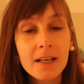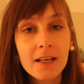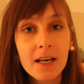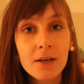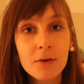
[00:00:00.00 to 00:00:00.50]

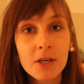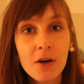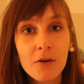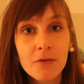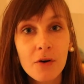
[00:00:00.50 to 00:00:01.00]
get rid
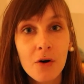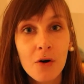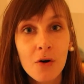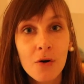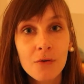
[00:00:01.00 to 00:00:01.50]
of
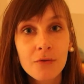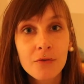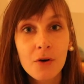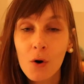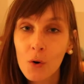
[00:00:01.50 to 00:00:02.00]

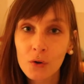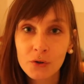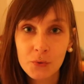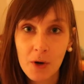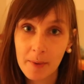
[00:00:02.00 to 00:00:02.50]

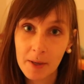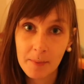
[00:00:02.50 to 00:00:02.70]
old wrapping